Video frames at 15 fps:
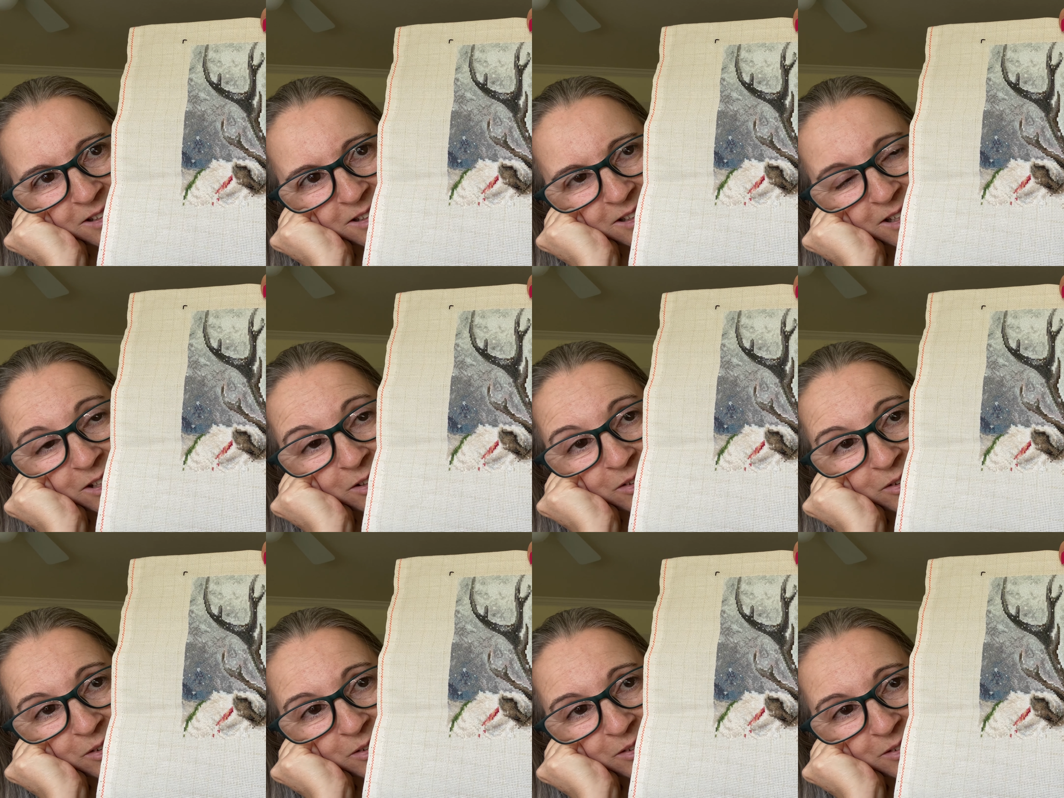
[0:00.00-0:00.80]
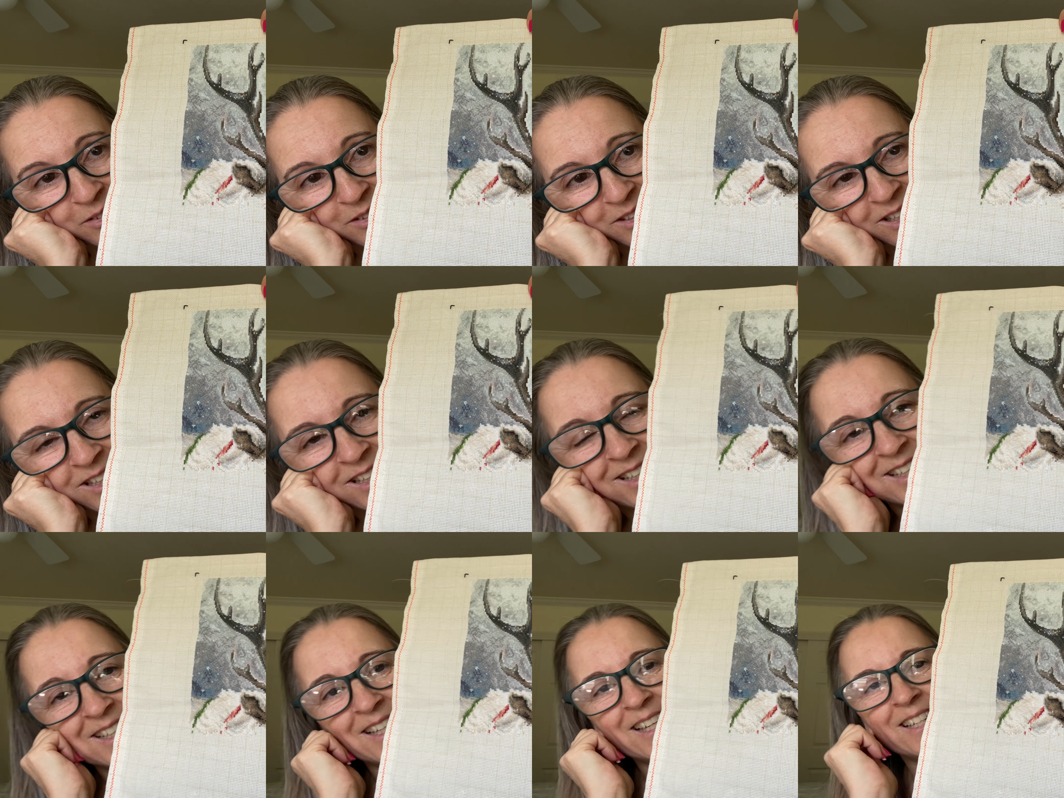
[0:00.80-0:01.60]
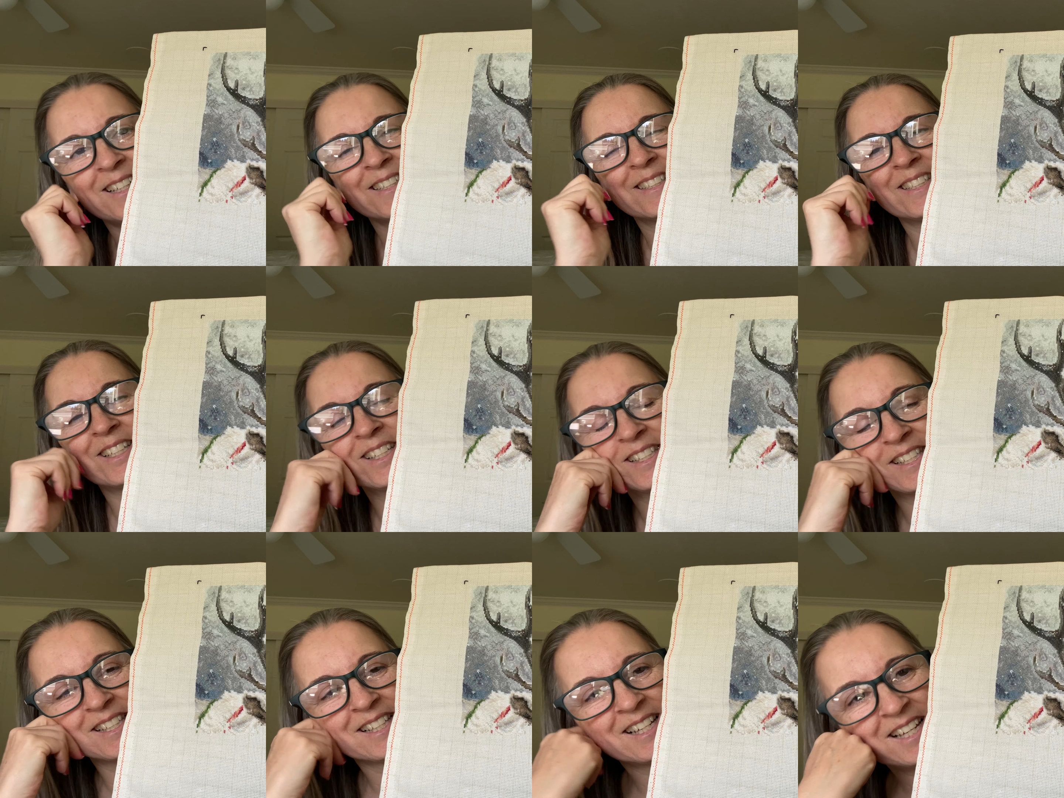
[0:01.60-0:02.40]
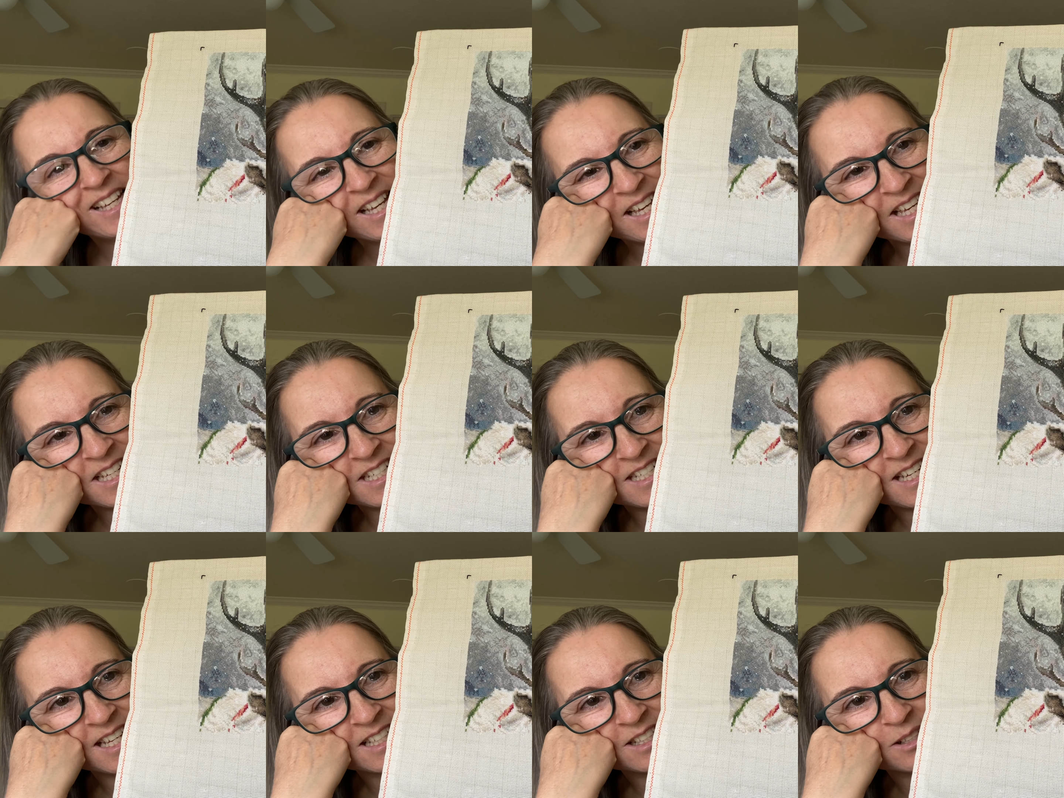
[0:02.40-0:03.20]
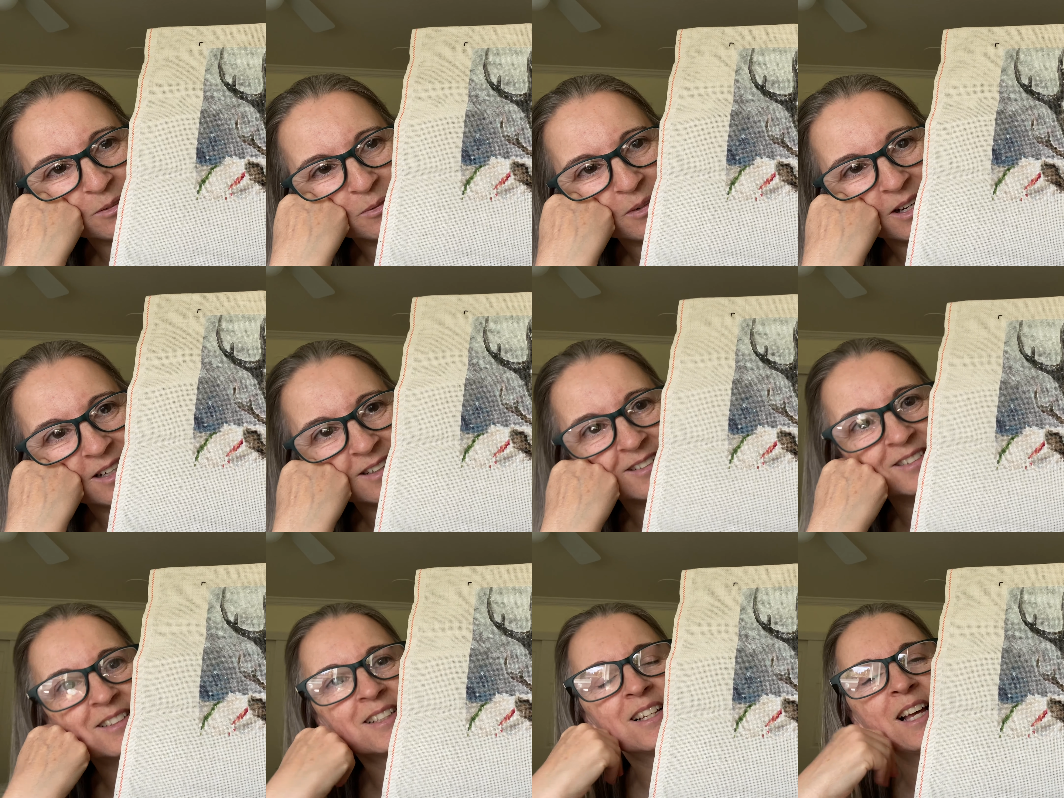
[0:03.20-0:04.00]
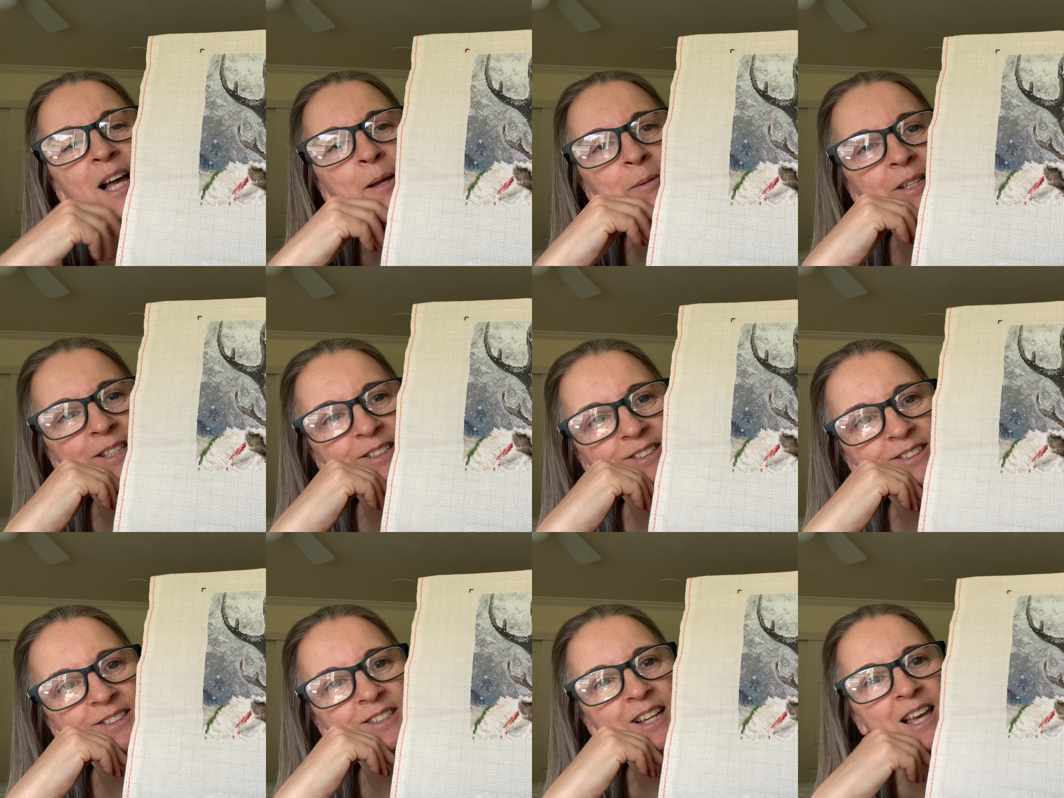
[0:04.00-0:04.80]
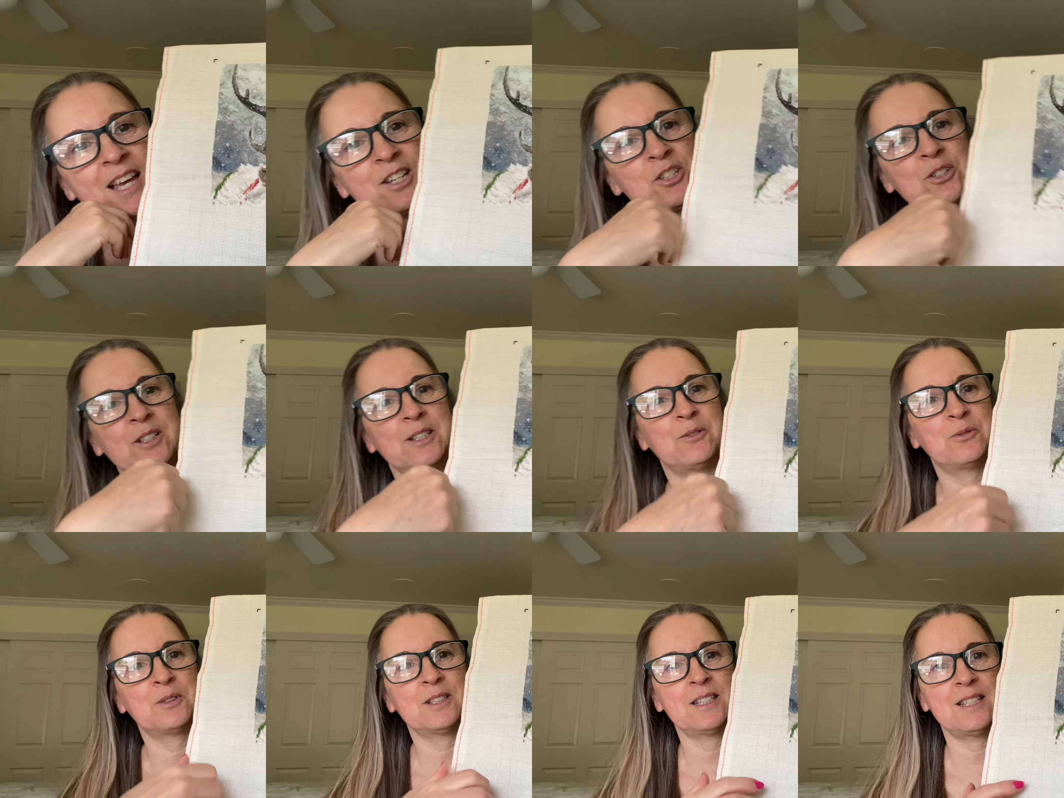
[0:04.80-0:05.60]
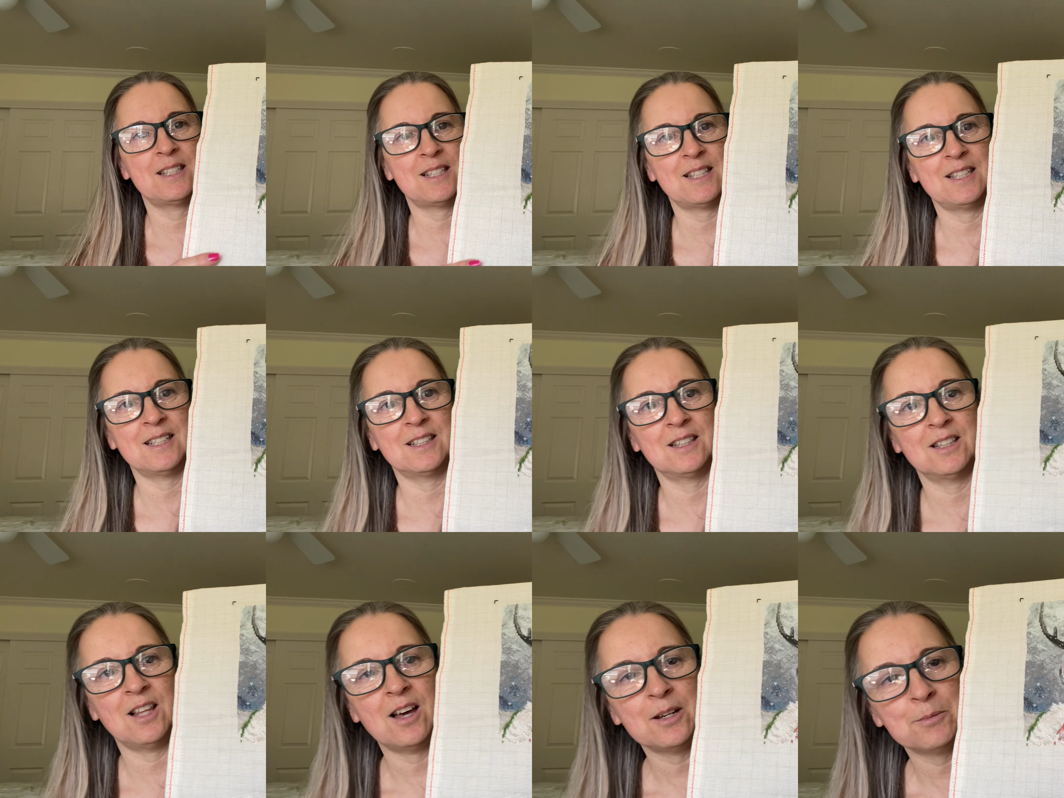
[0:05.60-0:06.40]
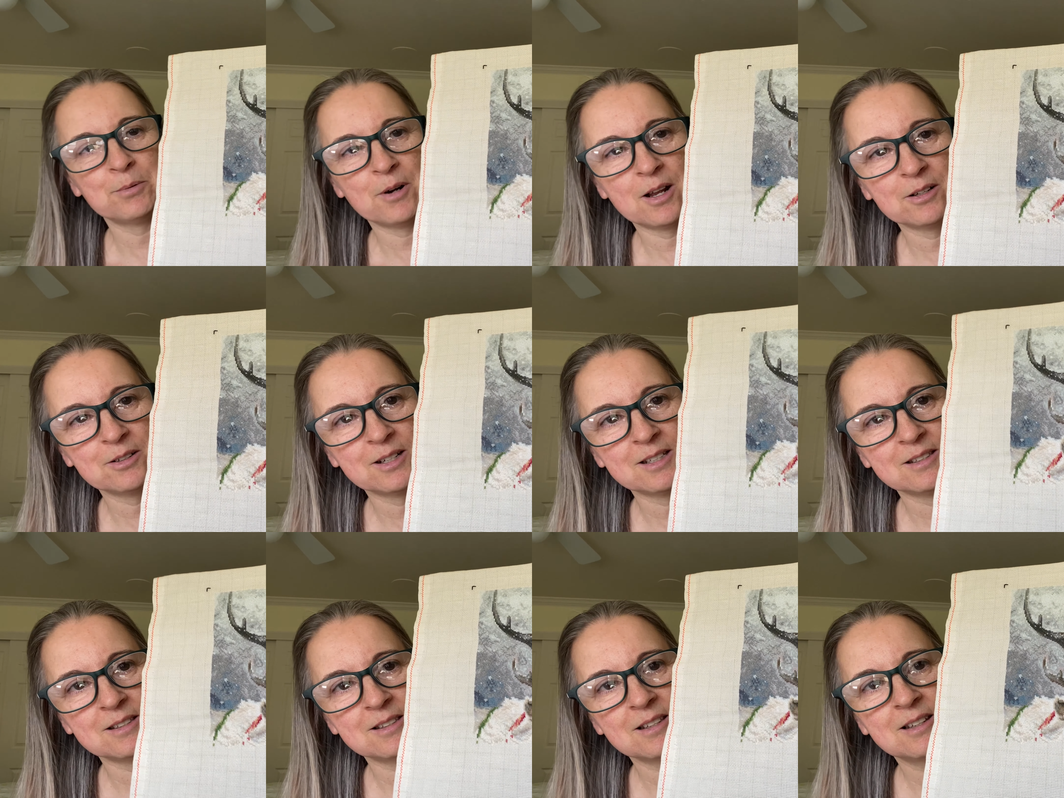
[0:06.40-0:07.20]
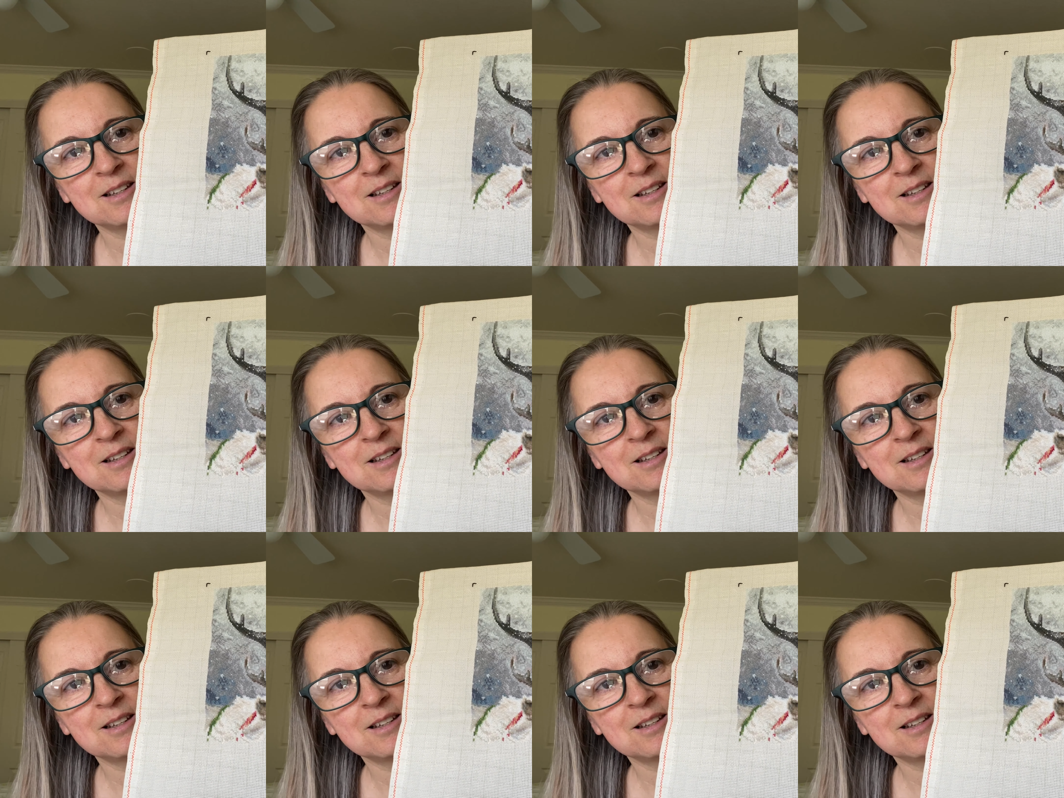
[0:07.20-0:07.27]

don't know. It takes a while. I mean, to actually really see a lot of progress,